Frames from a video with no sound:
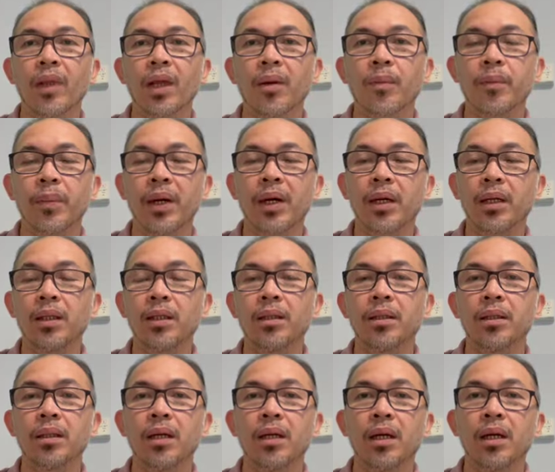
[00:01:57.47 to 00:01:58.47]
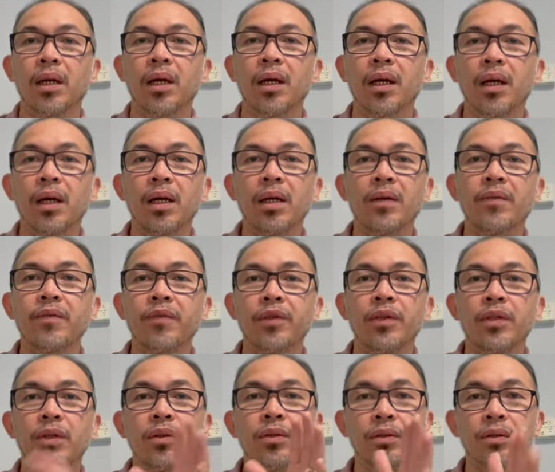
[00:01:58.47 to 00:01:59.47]
But if you
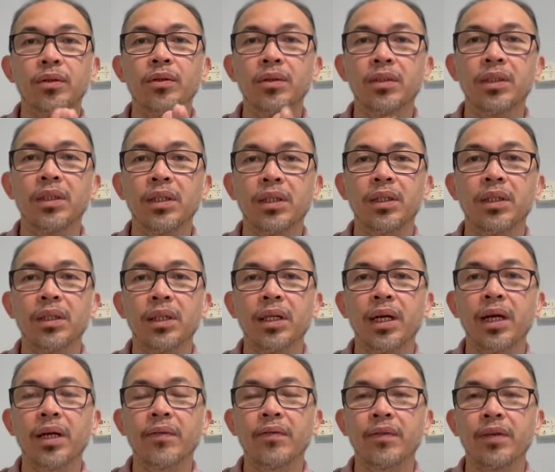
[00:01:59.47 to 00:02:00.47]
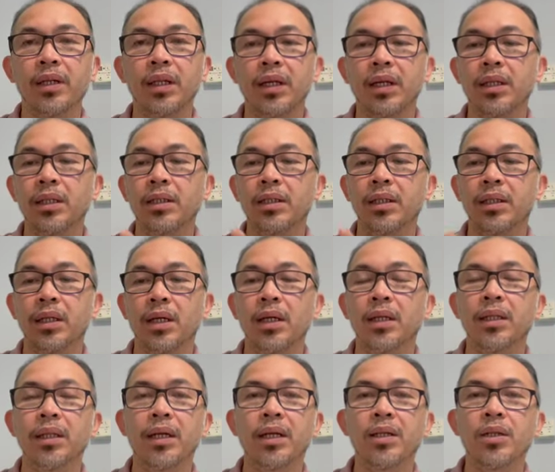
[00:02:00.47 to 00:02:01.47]
don't consider their feelings
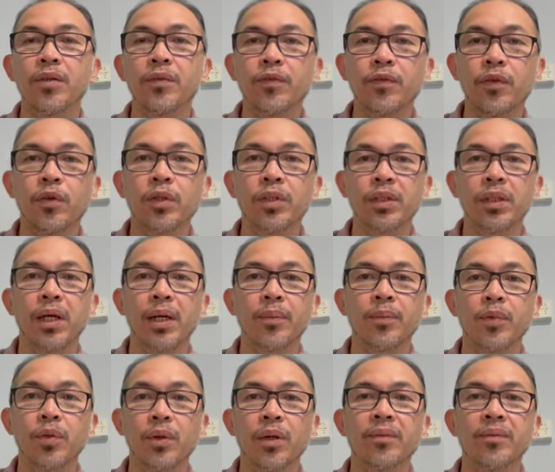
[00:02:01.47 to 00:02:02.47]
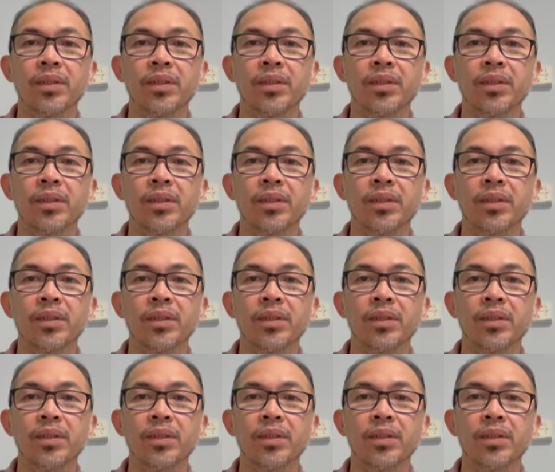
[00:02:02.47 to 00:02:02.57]
and then you force them to have a